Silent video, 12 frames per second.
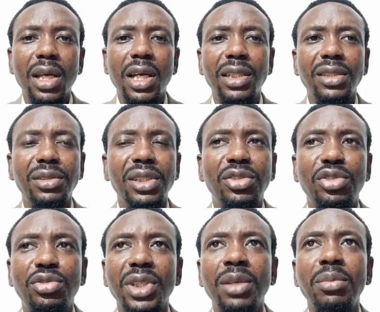And in this
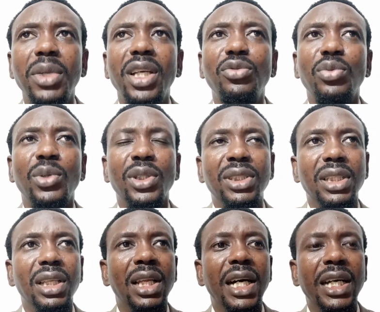dream, it
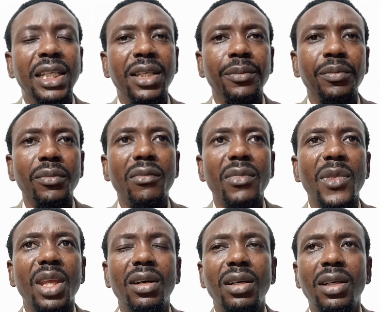was like
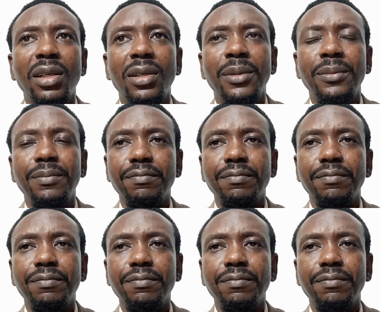a